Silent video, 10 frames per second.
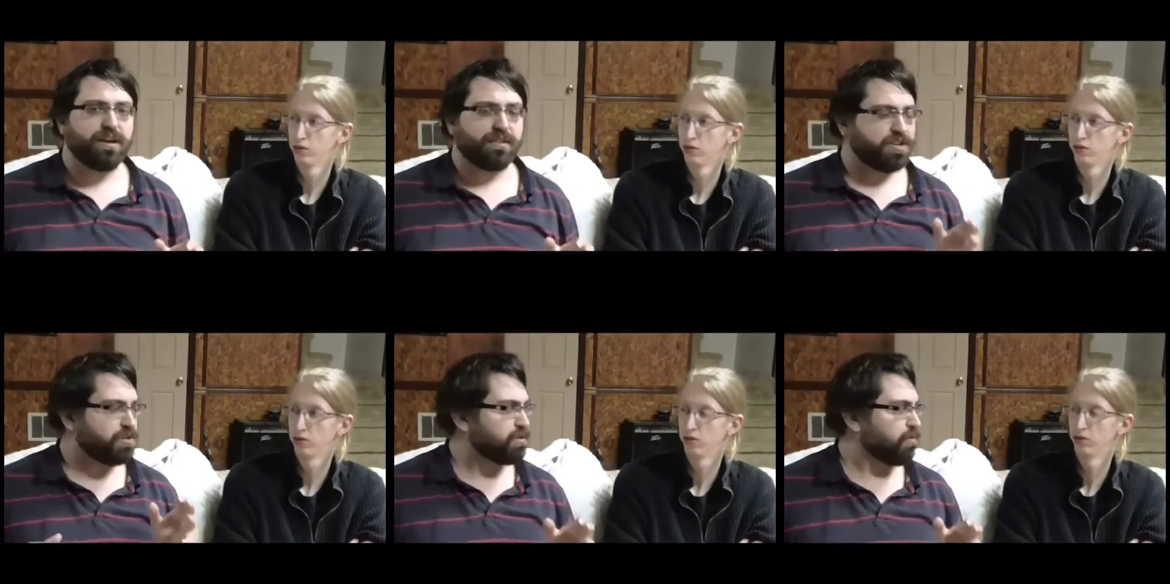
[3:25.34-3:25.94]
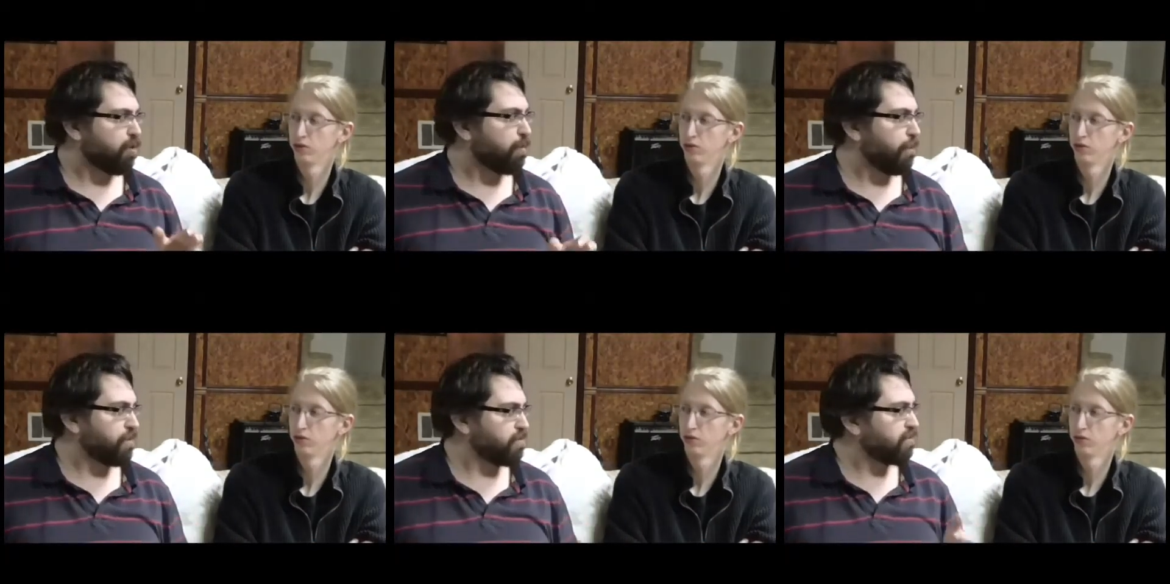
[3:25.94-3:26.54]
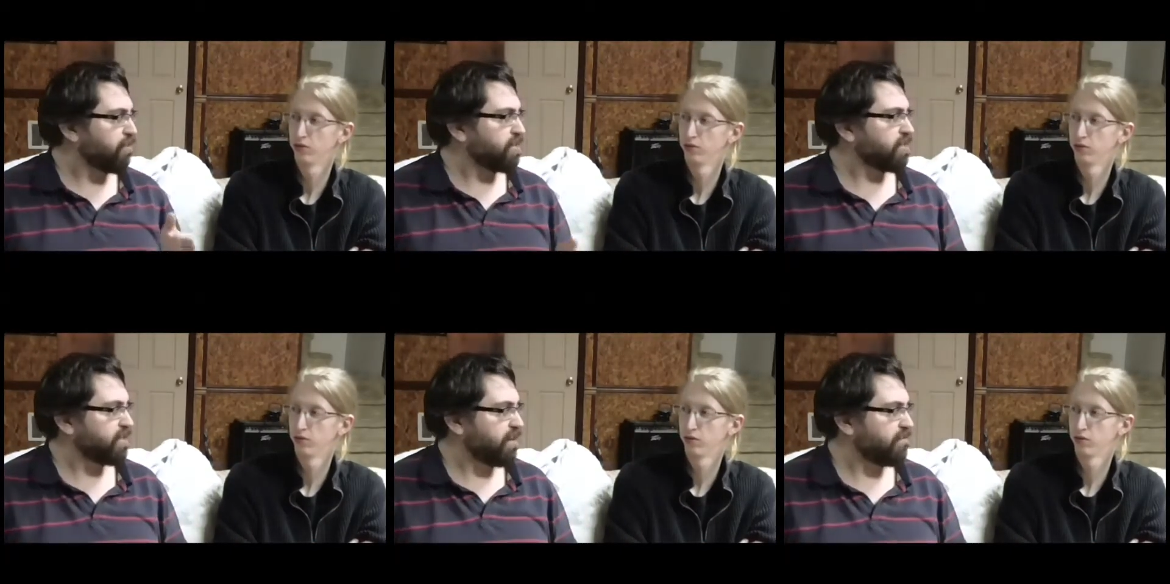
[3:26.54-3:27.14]
Speaker 1: that she was a robot, but she was very
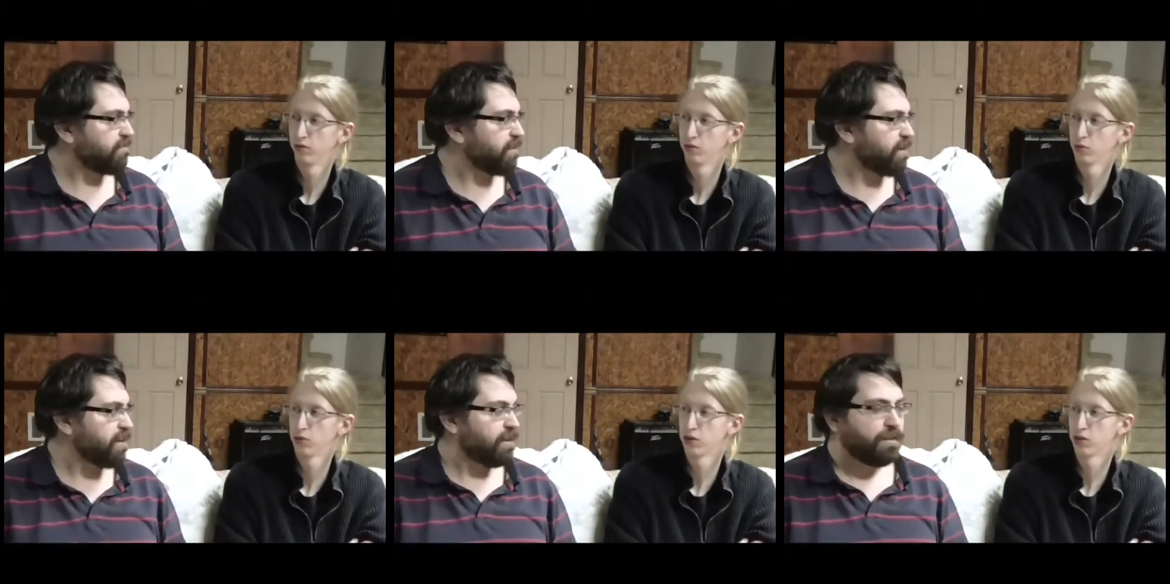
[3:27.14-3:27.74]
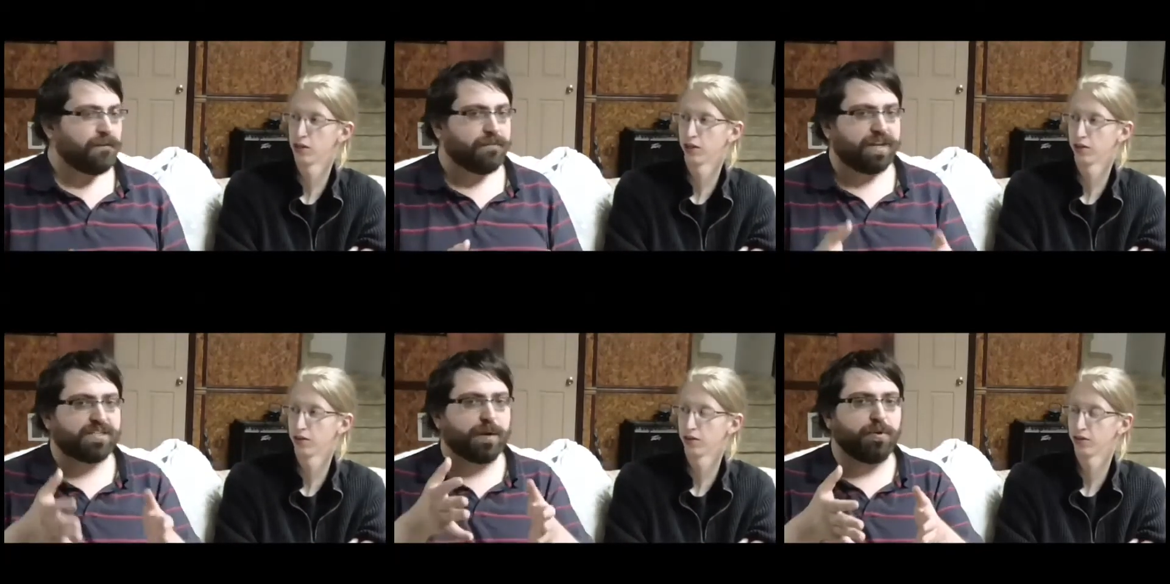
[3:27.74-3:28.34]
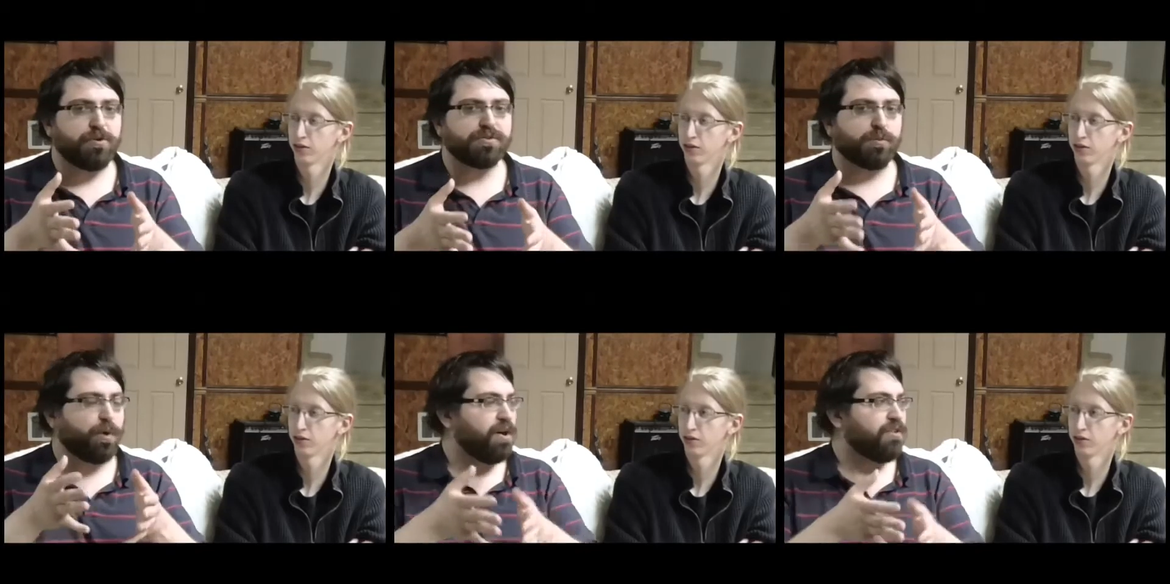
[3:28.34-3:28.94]
stiff yeah. Like someone who's
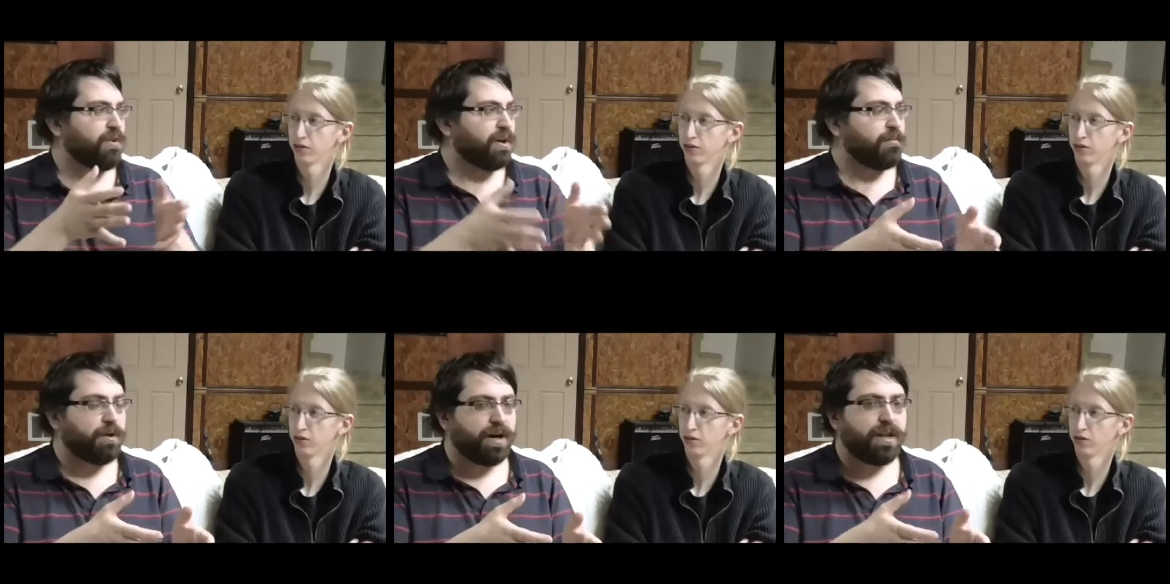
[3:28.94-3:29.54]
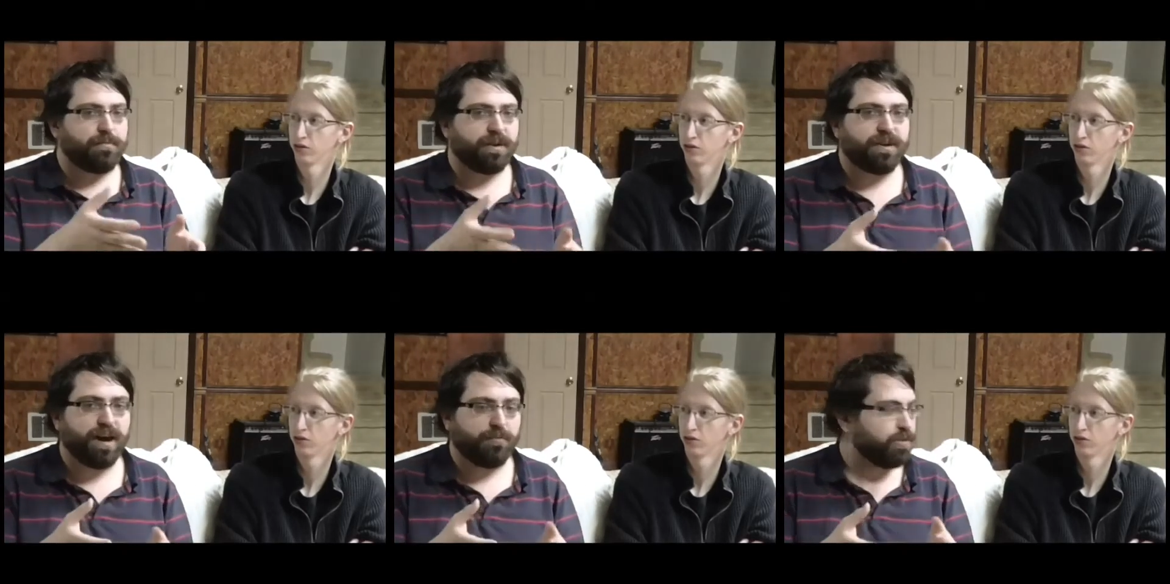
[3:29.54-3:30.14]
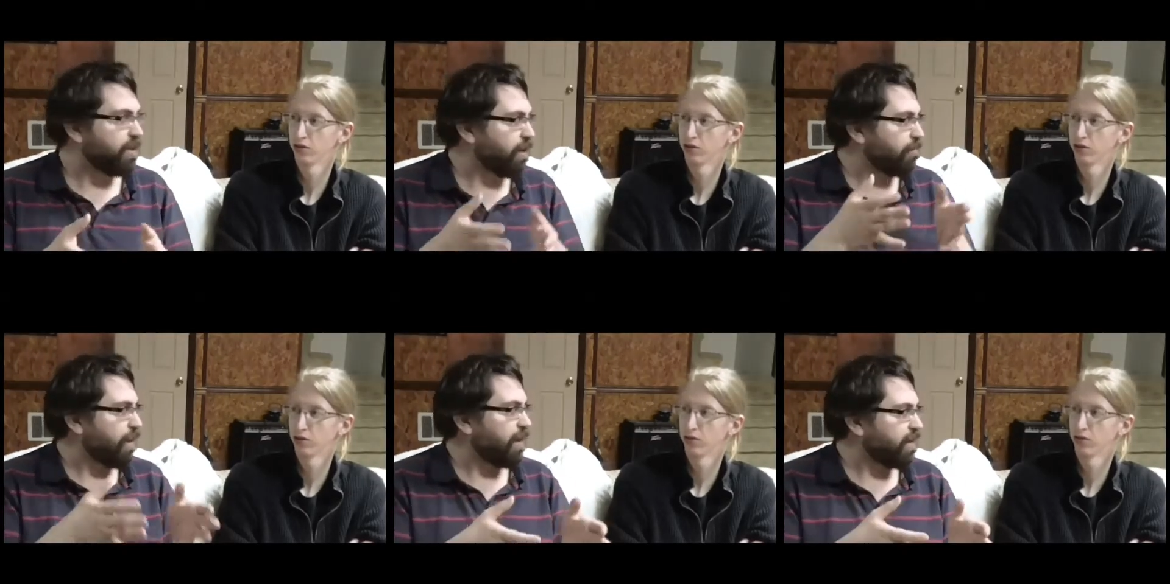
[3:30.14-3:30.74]
aware they're in a body but not really a
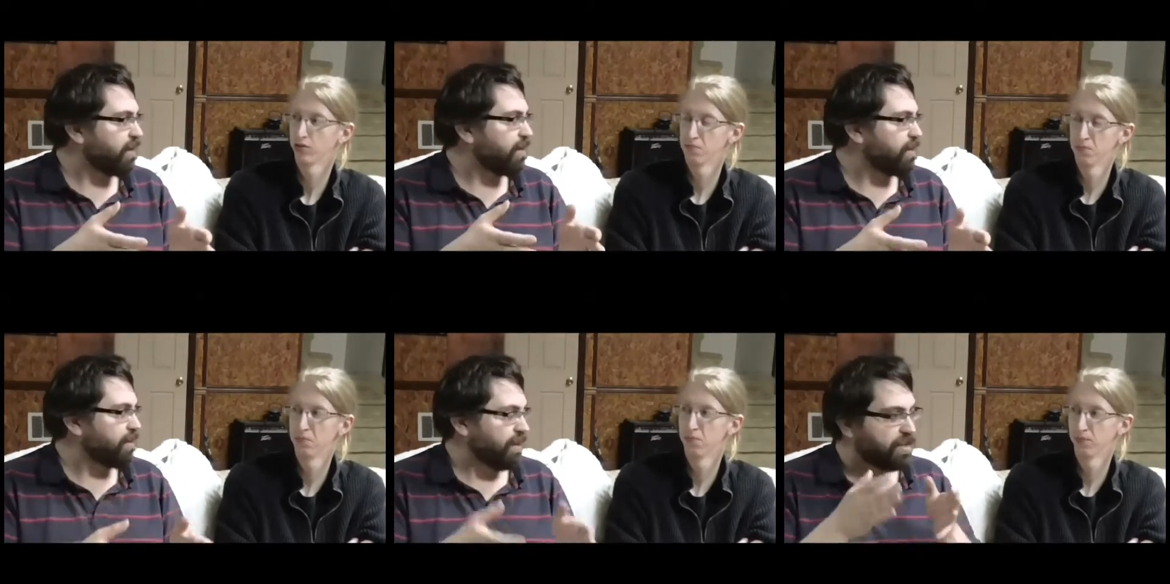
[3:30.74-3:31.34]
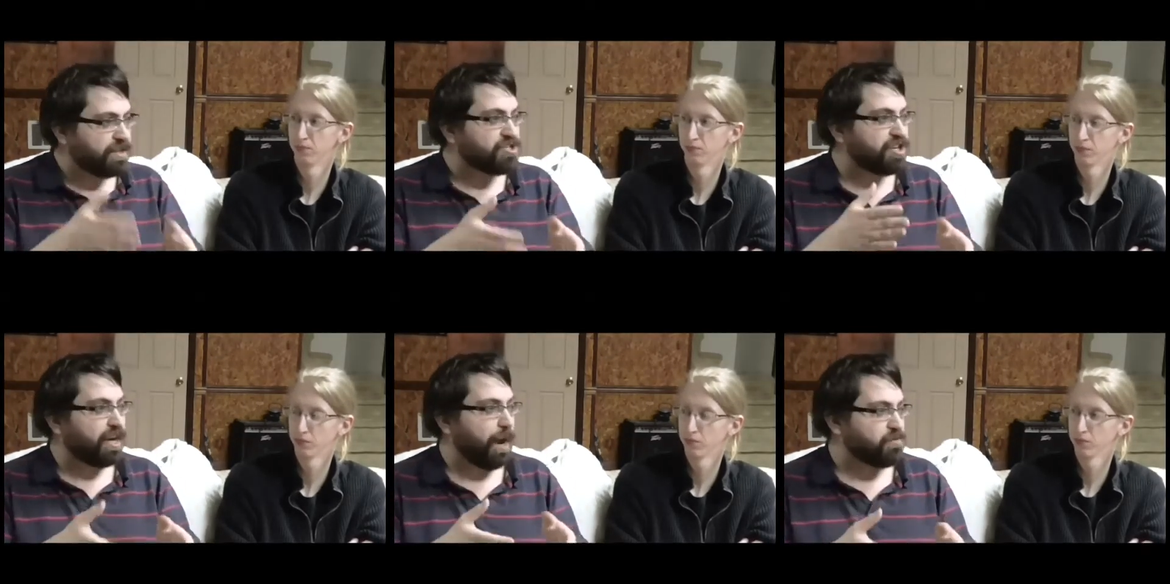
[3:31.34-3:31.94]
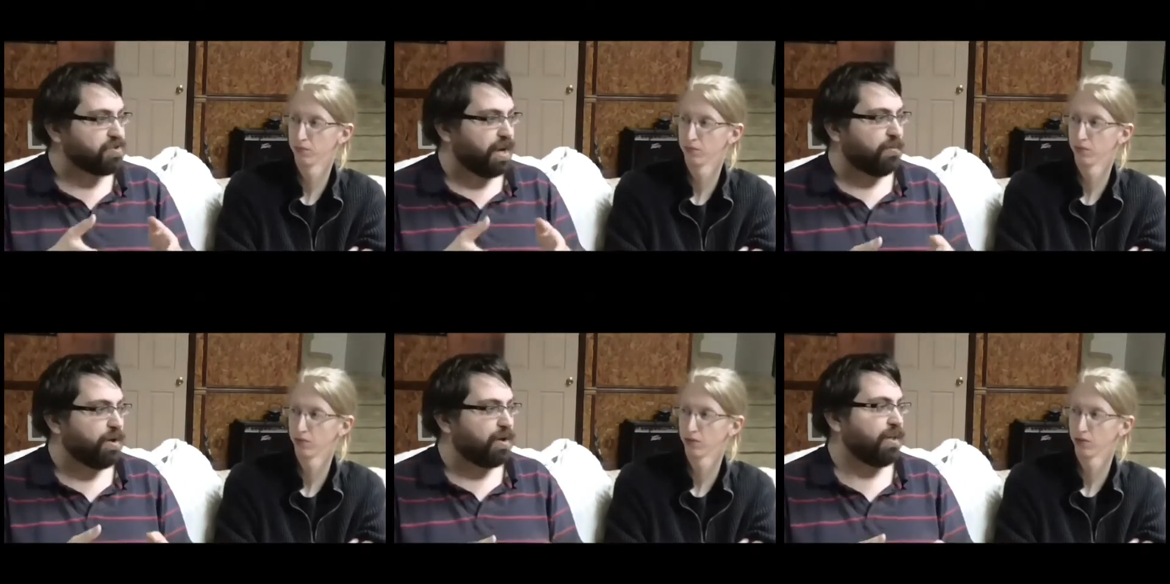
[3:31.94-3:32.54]
body. Mm-hmm. Like I think she captured that
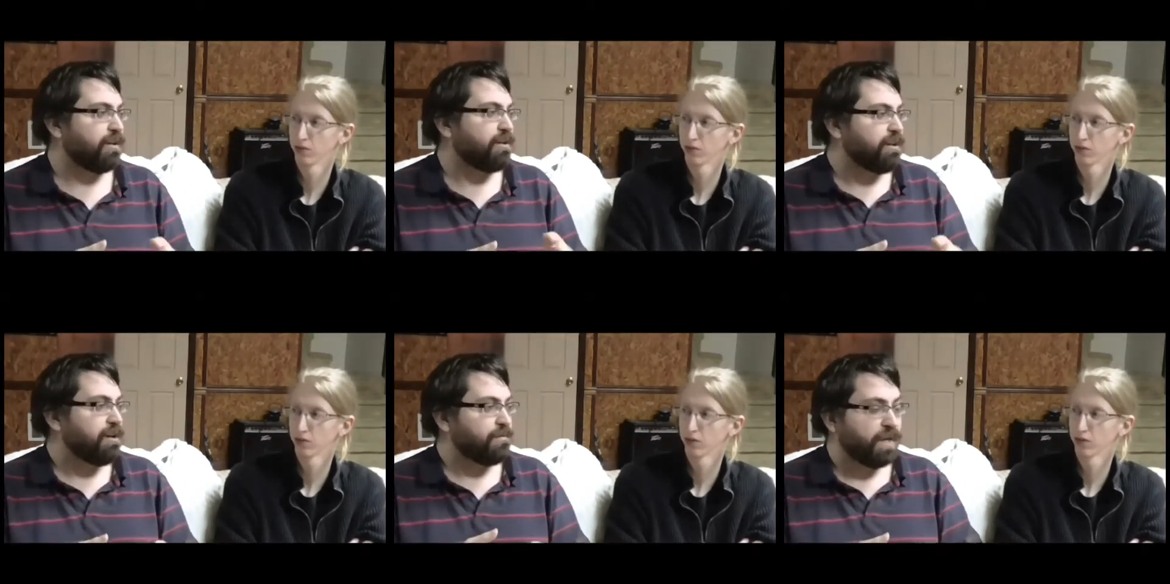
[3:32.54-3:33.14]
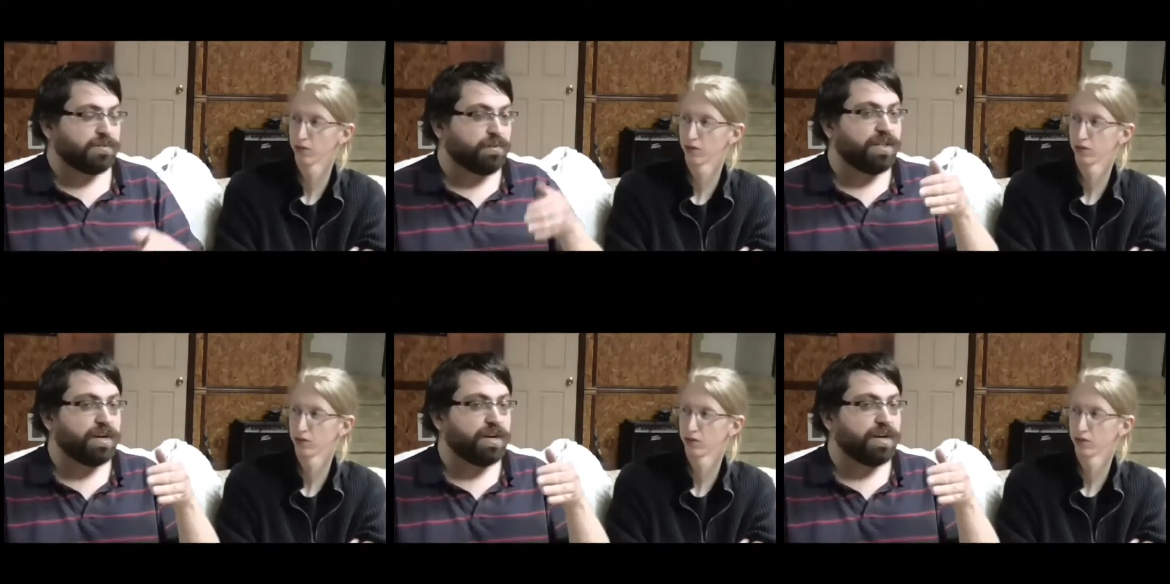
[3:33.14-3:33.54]
well, and that's one